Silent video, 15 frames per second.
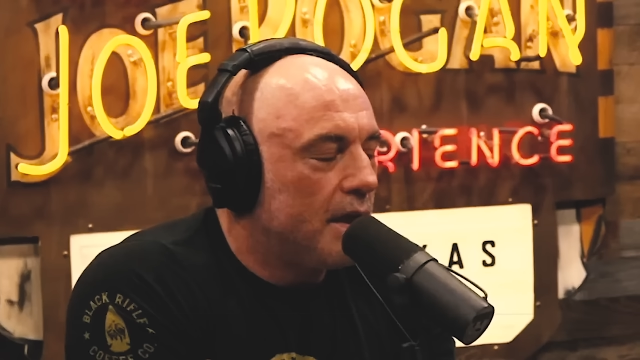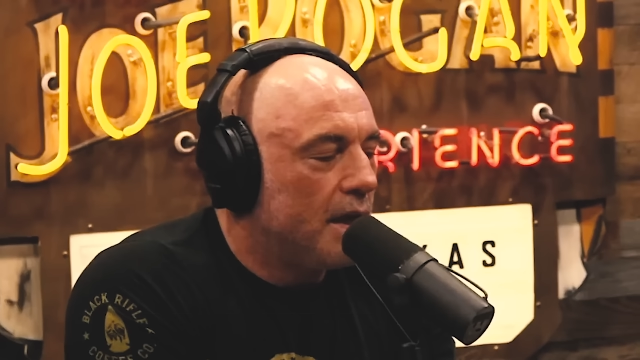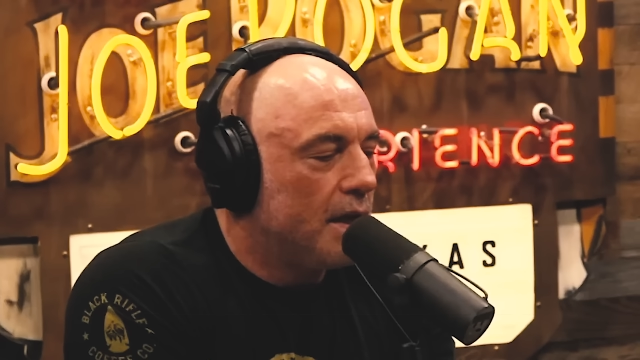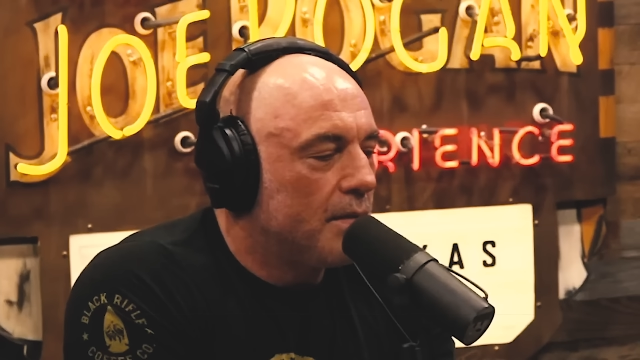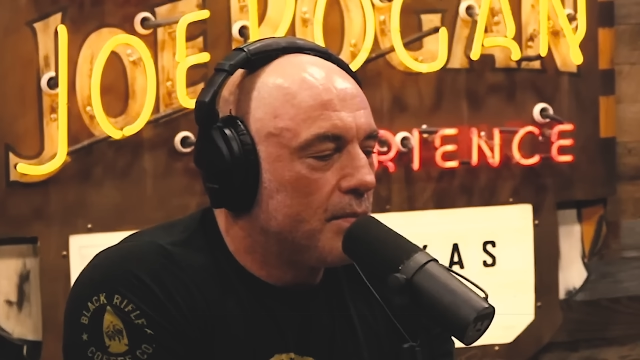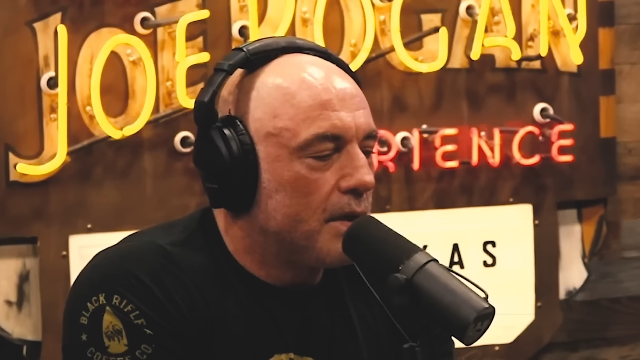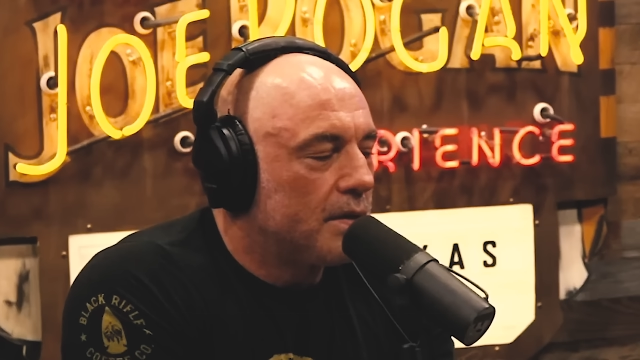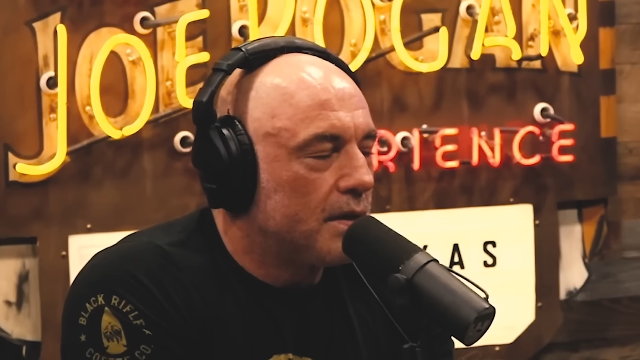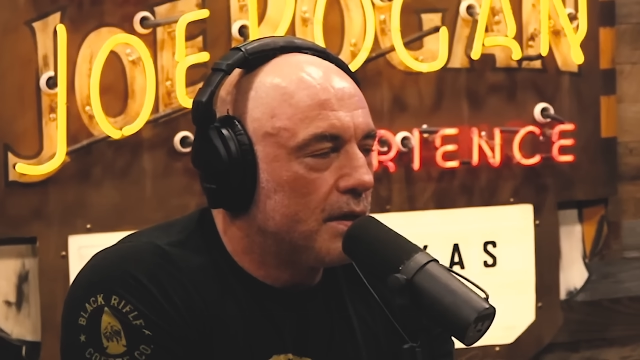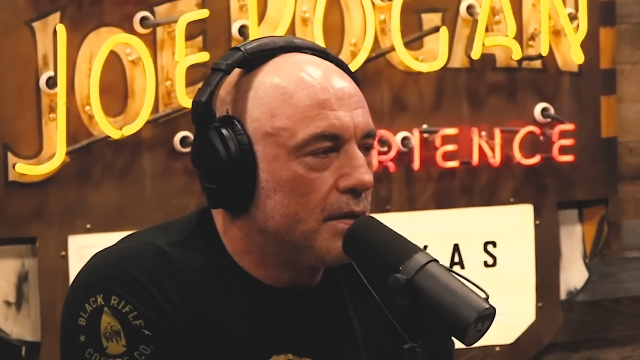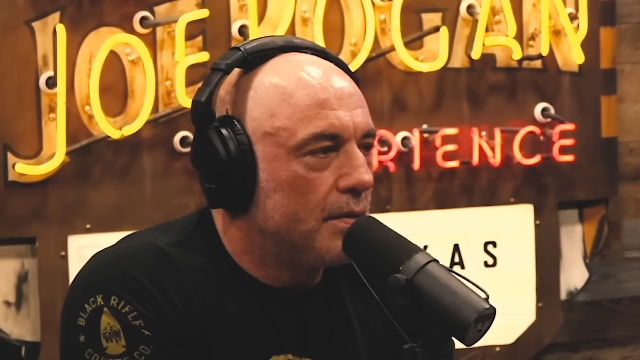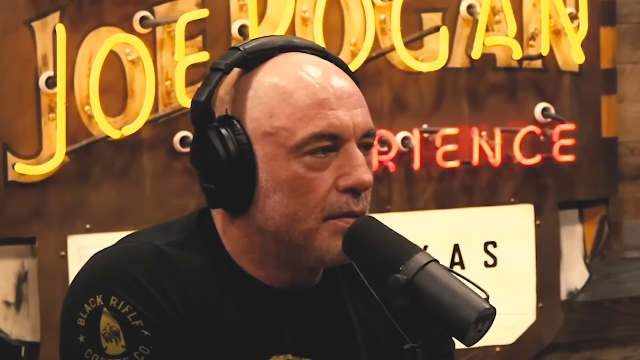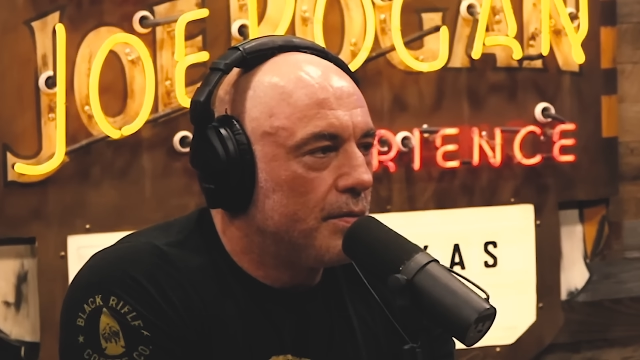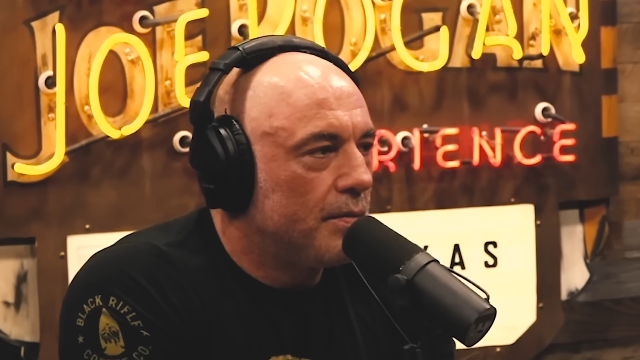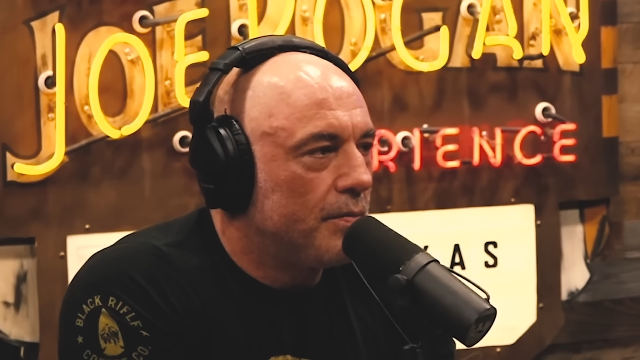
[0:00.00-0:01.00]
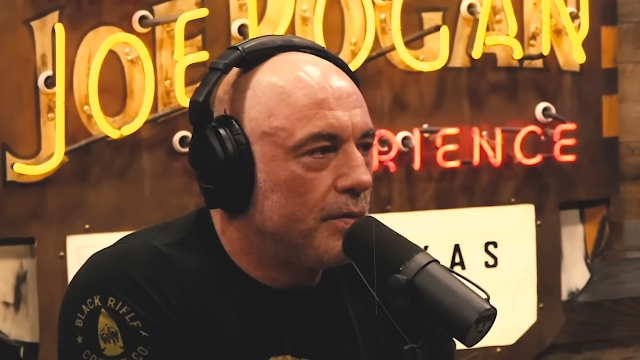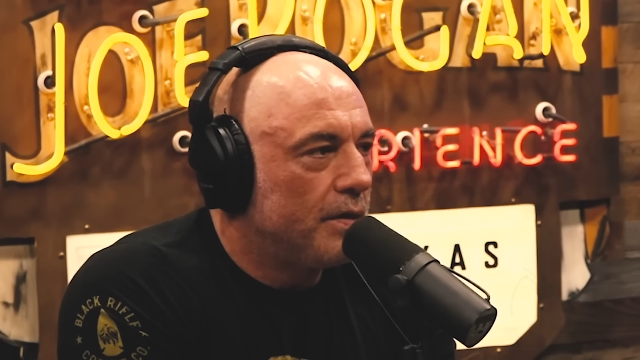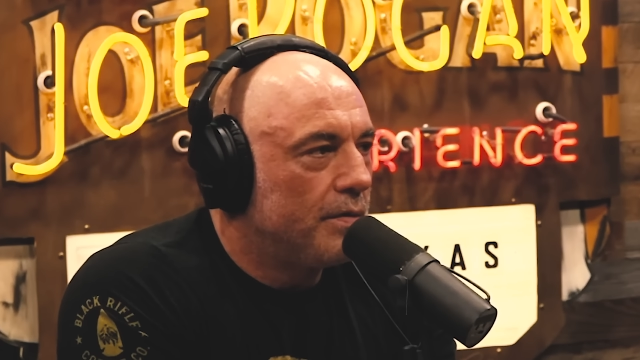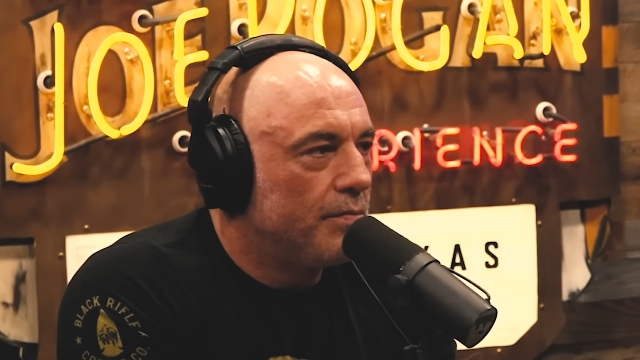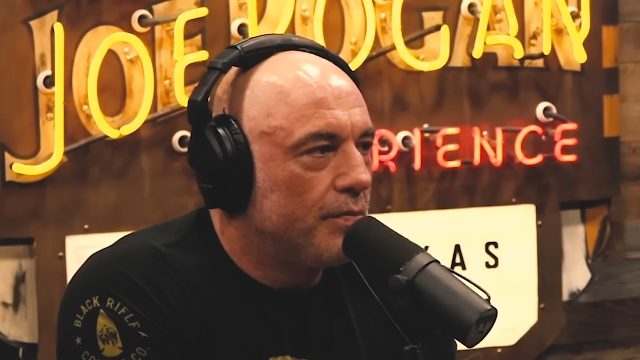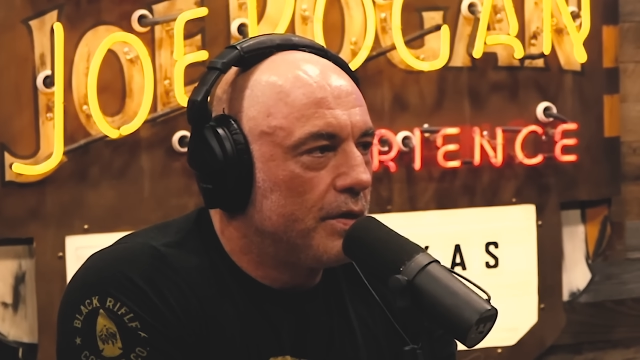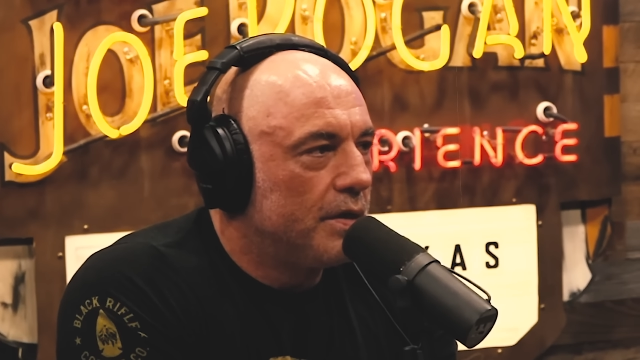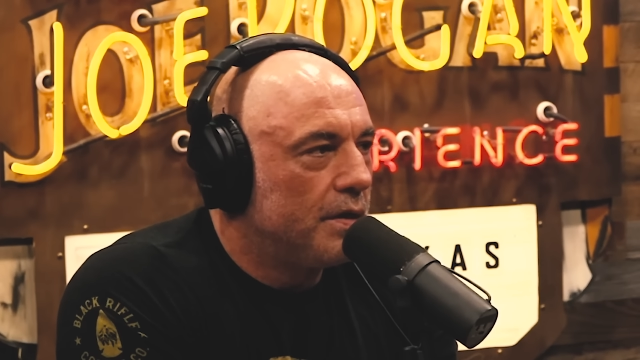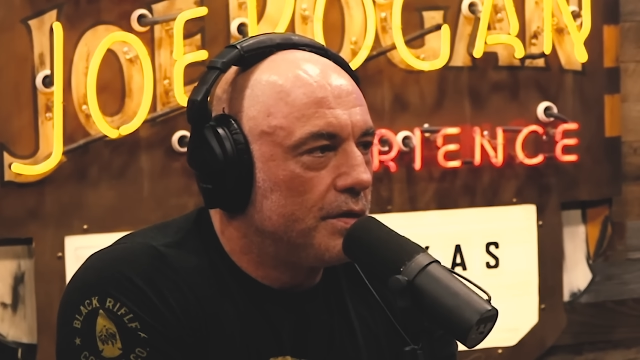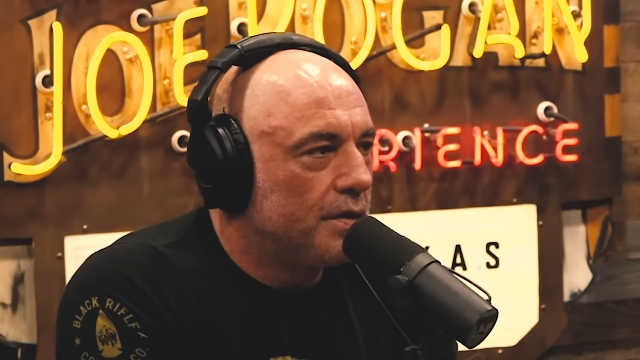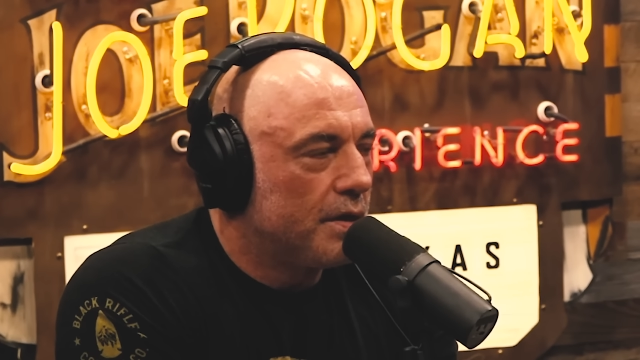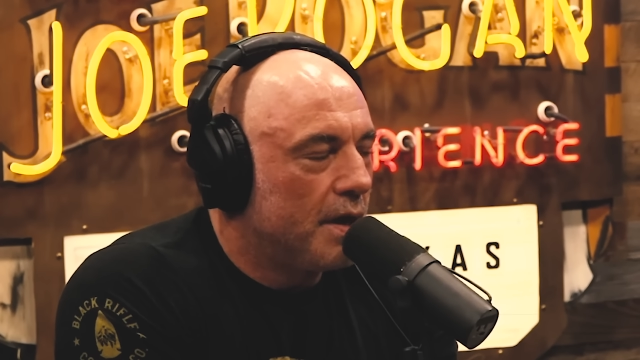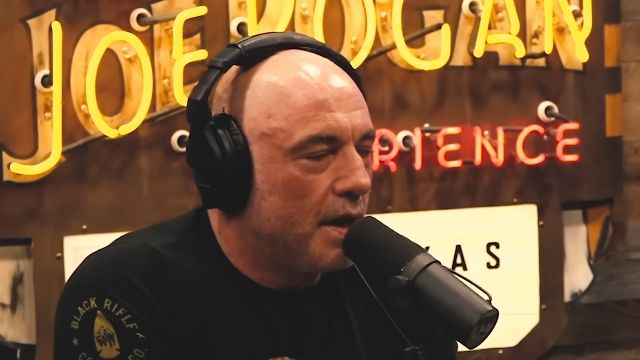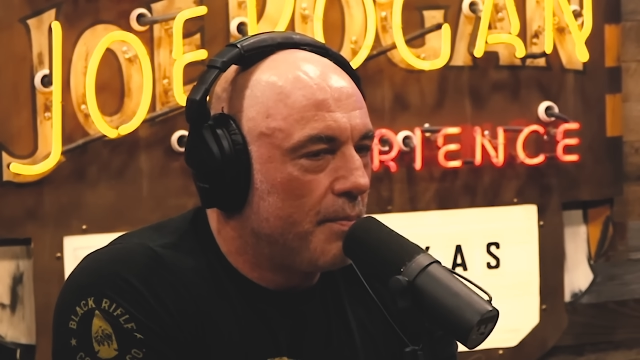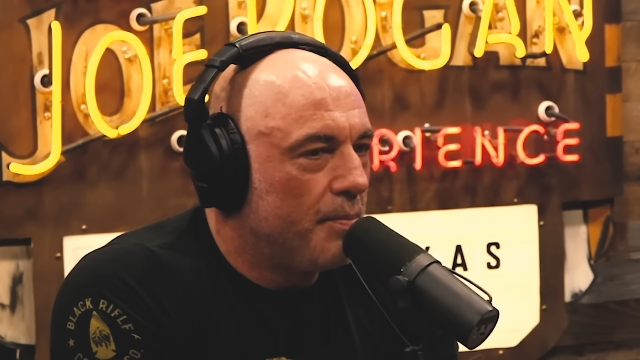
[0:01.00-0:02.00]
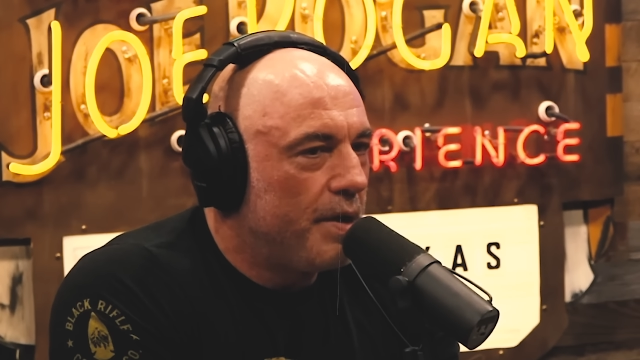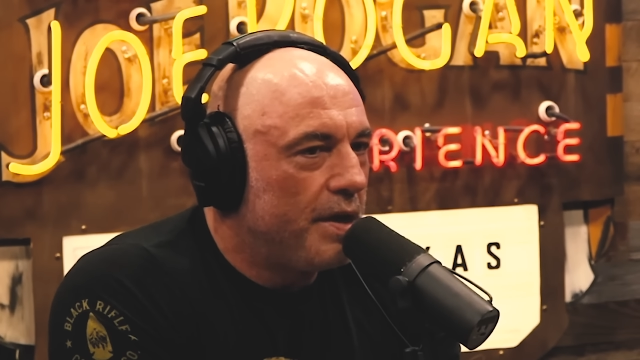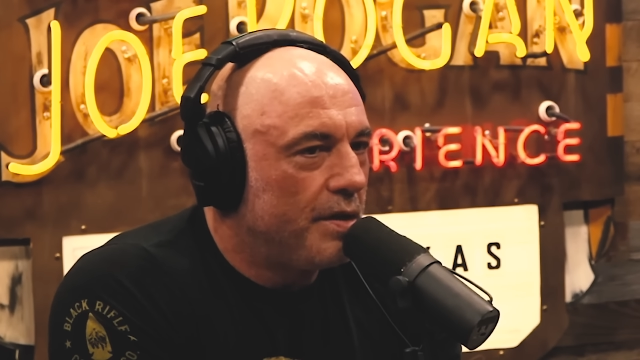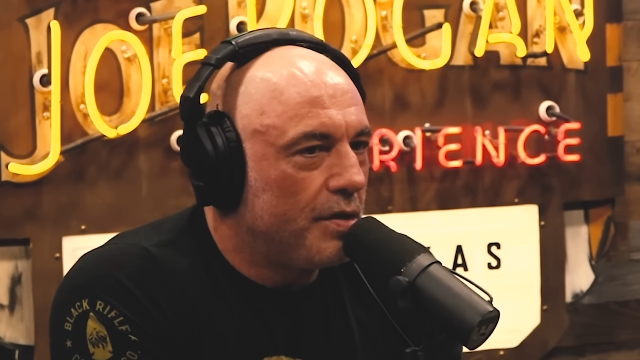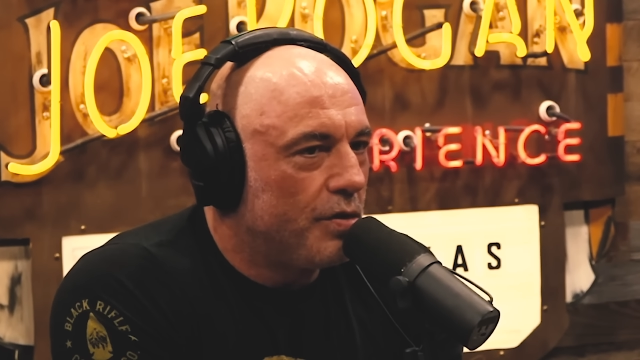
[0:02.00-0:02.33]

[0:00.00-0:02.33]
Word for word: what I said to him. I said, uh, what really should